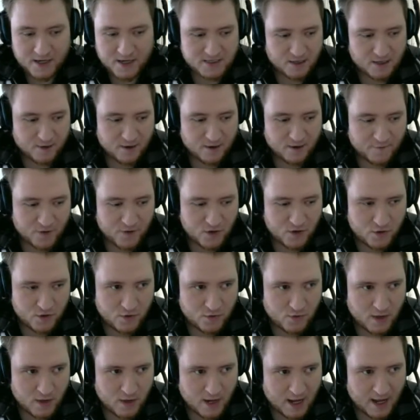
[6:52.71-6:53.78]
So if
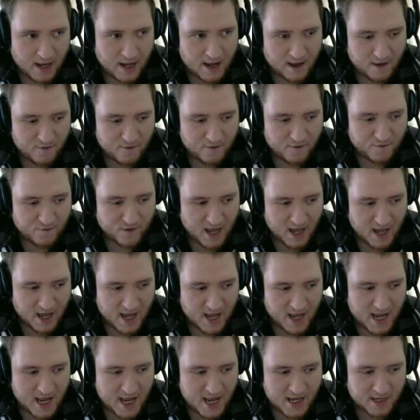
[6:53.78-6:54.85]
you have
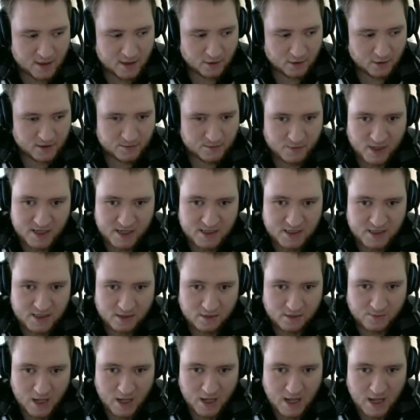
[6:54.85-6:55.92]
a Cold Embrace
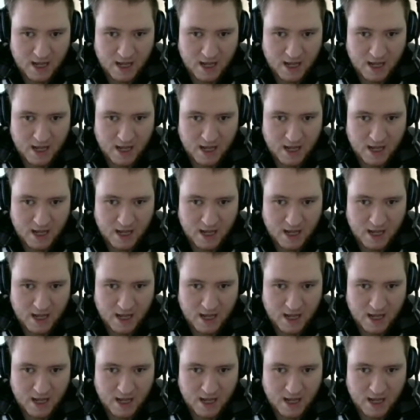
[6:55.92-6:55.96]
up,